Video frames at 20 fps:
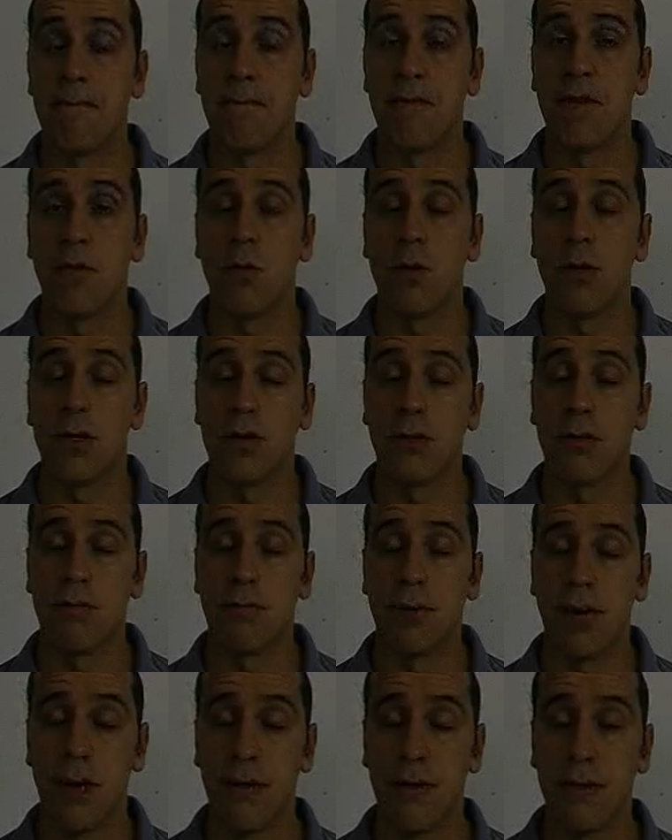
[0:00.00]
the work on
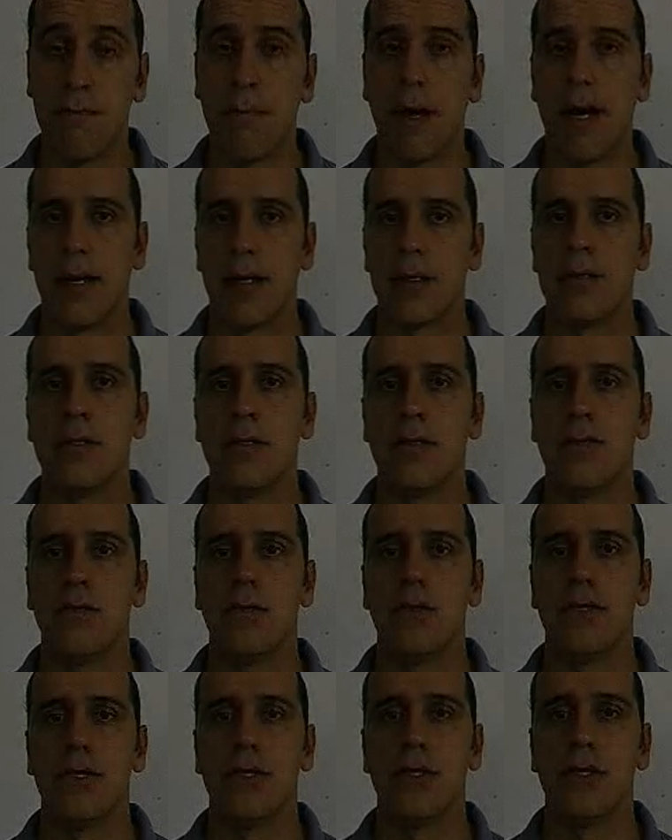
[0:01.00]
private banks,
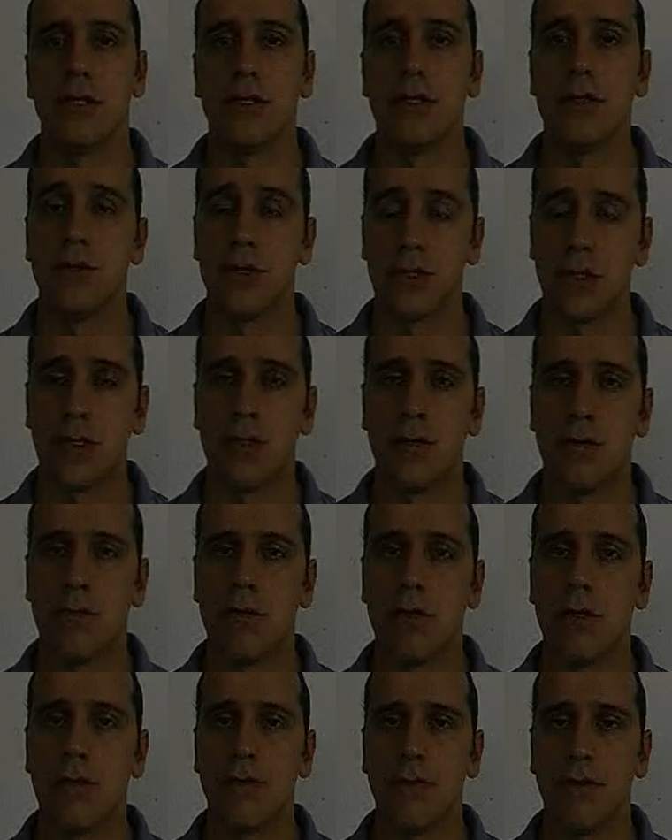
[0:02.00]
which is a new strand of
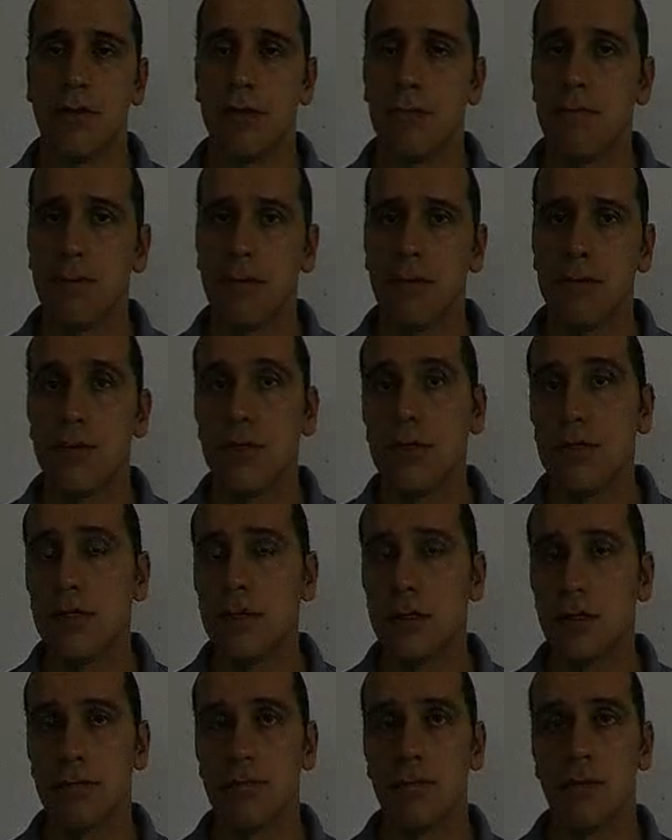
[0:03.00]
work, very
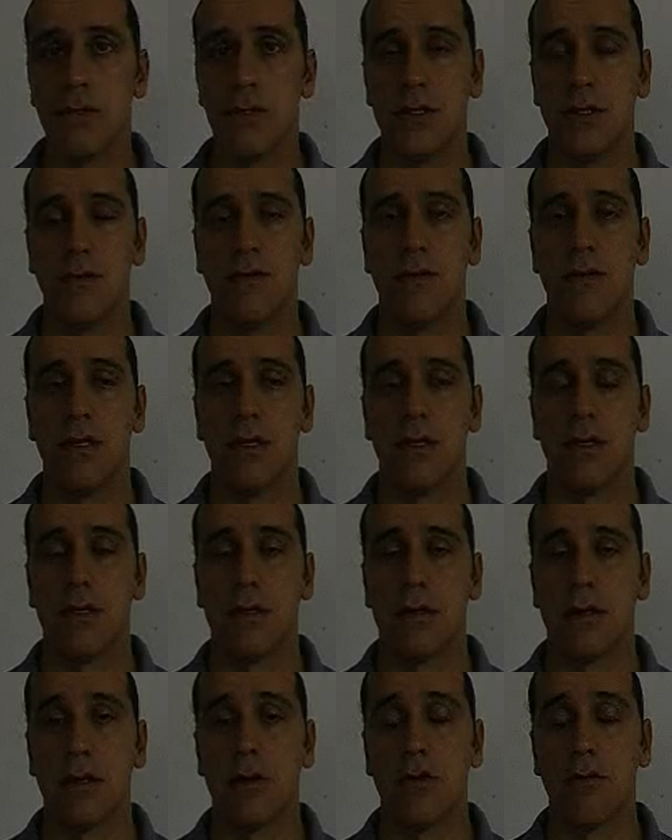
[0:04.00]
important. Most of
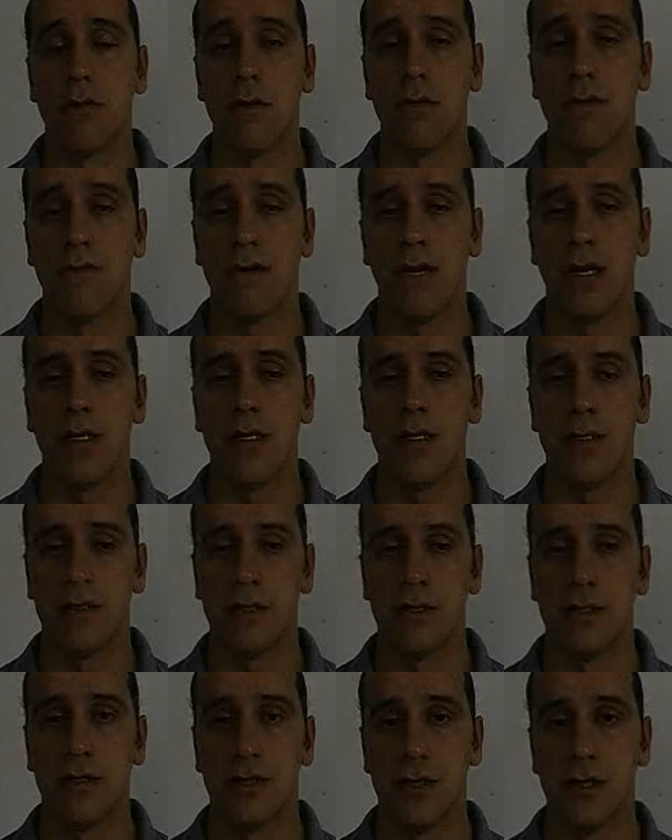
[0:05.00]
the global finance
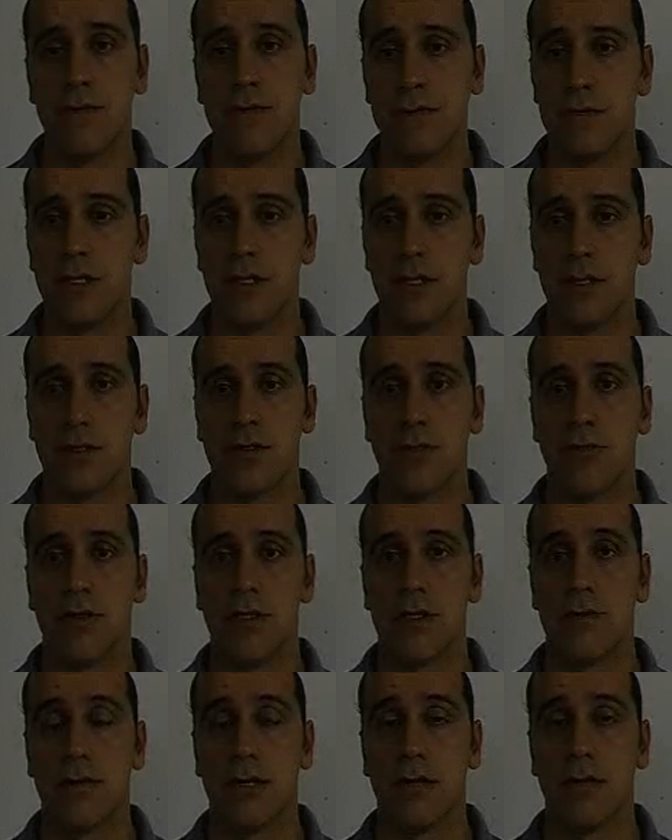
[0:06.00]
is shifting
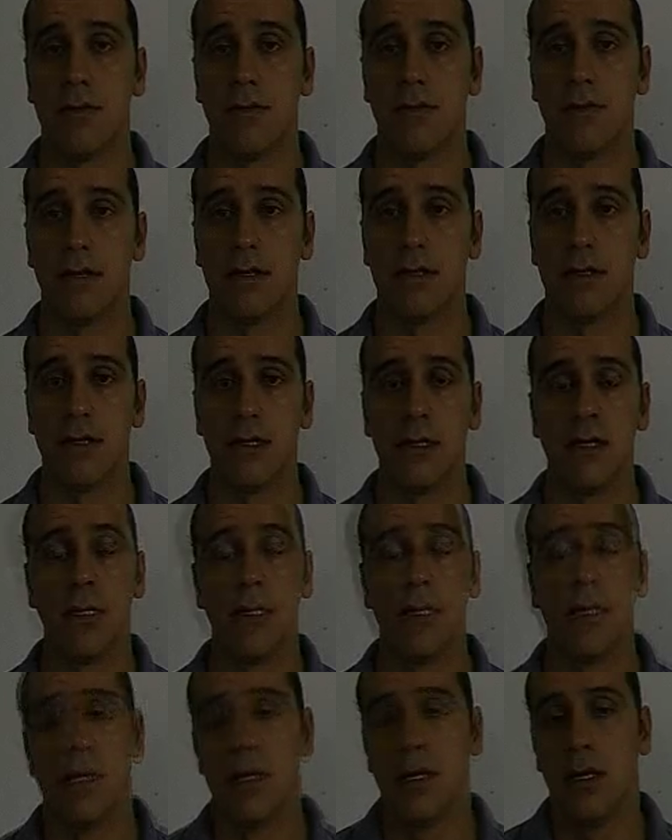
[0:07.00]
towards private funding.
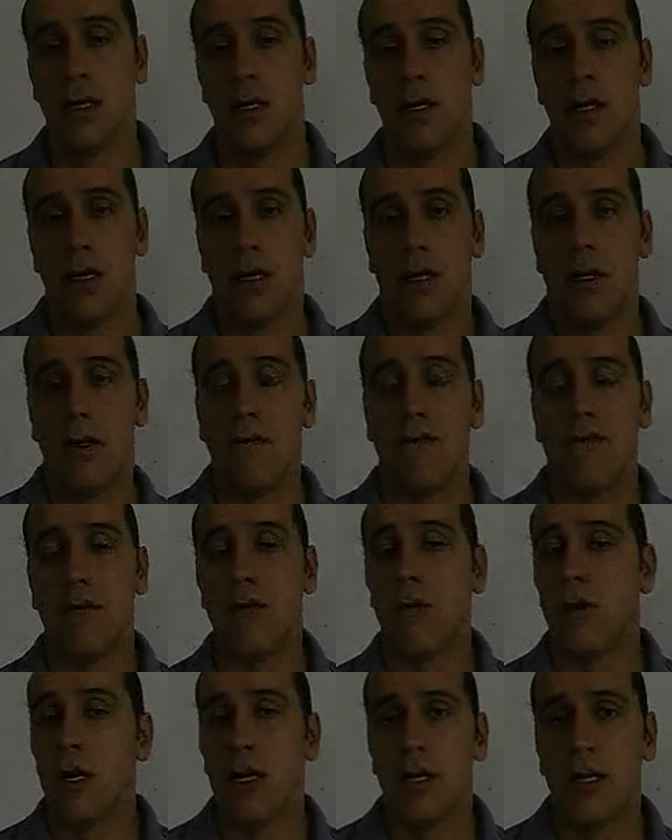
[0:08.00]
If you
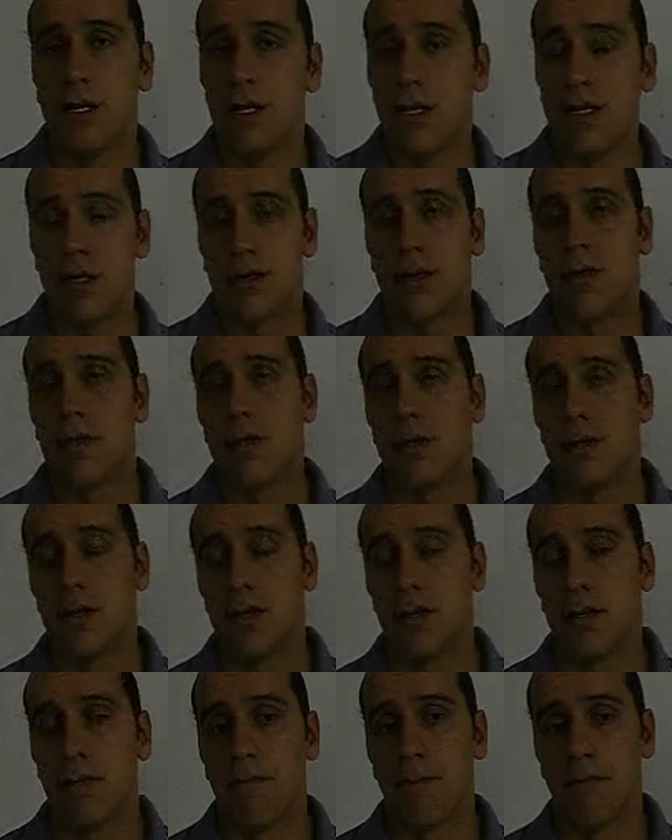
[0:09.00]
like,
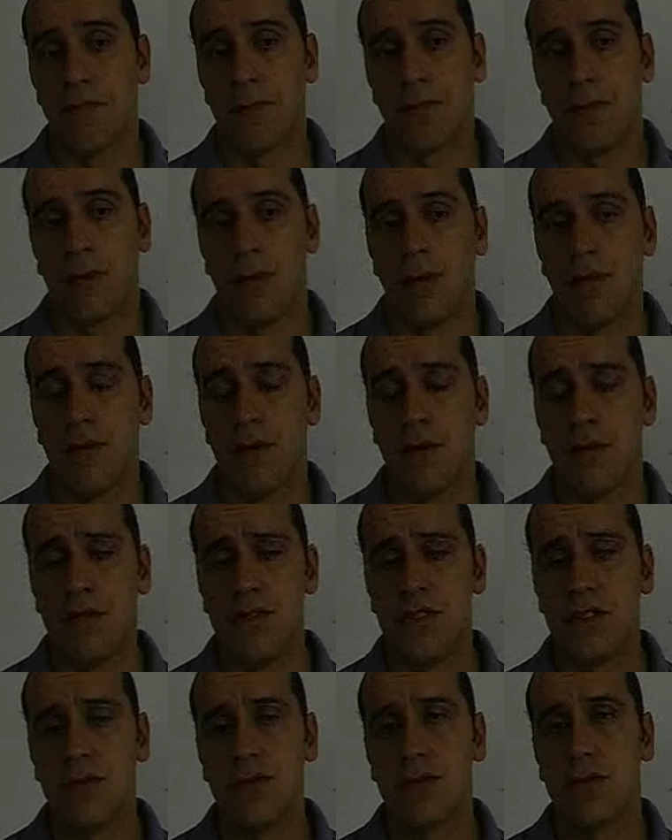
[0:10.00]
the
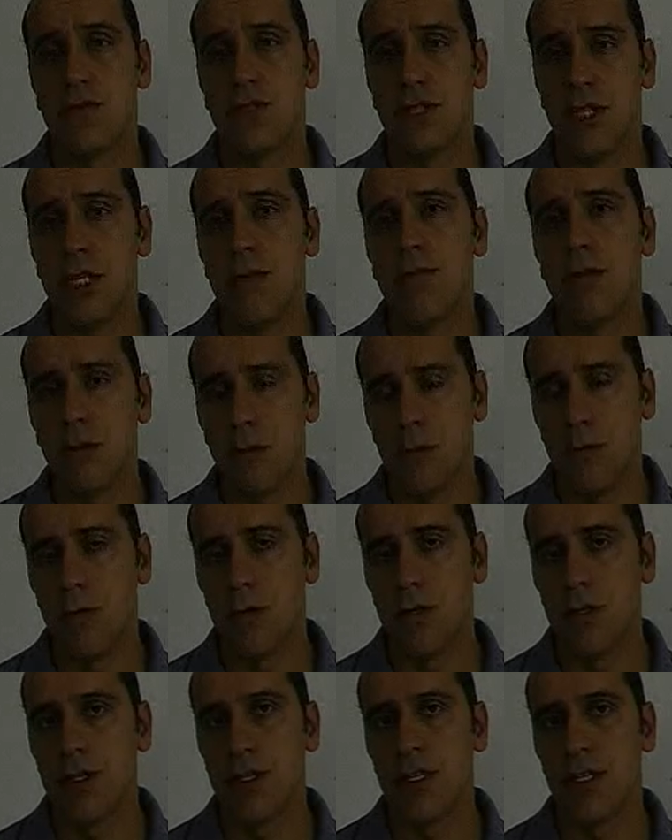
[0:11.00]
horizontal theme of our
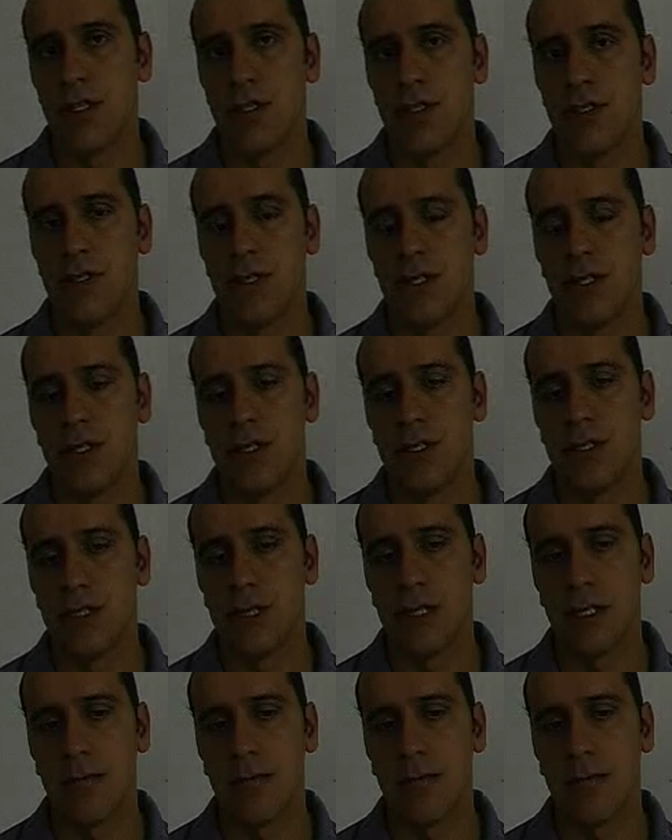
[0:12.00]
work is